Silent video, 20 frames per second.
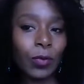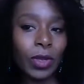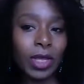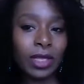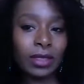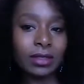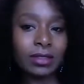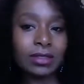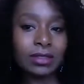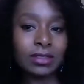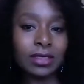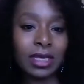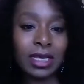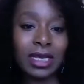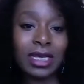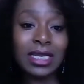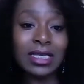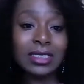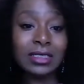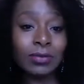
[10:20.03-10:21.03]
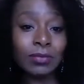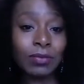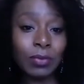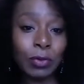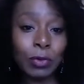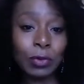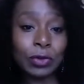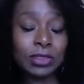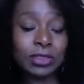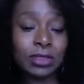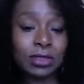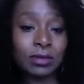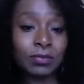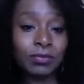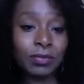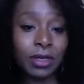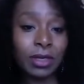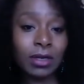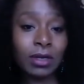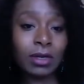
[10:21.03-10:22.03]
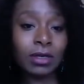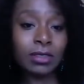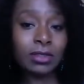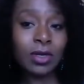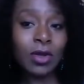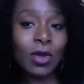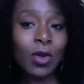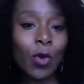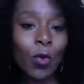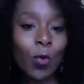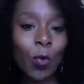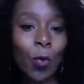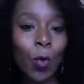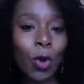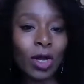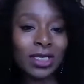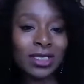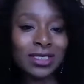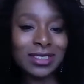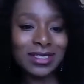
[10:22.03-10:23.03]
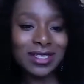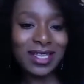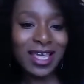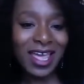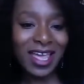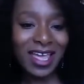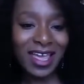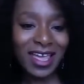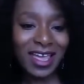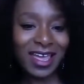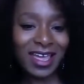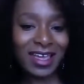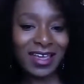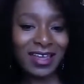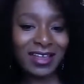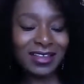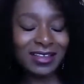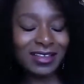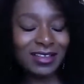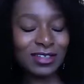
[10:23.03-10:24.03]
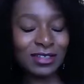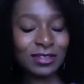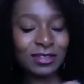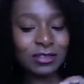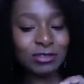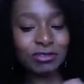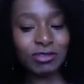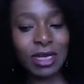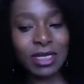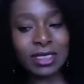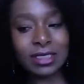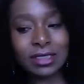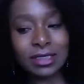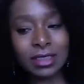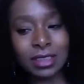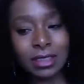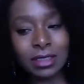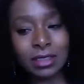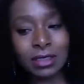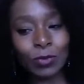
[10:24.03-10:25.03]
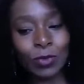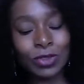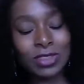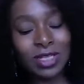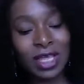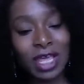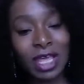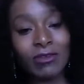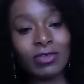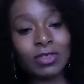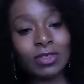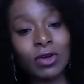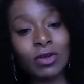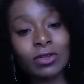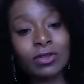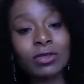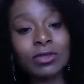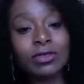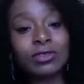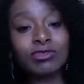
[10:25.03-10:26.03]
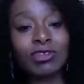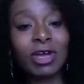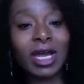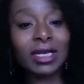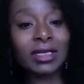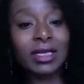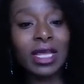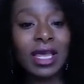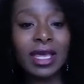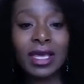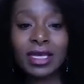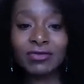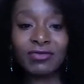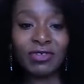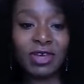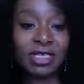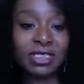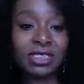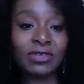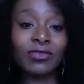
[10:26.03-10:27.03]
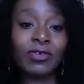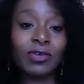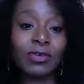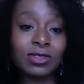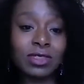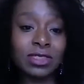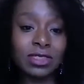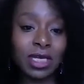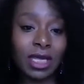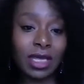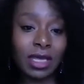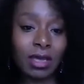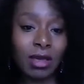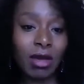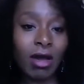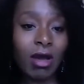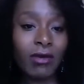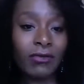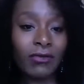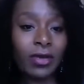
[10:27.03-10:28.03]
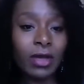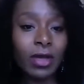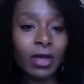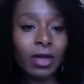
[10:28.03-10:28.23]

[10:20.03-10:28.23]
It is important because once the hair is on the strand, it's very difficult to take it off.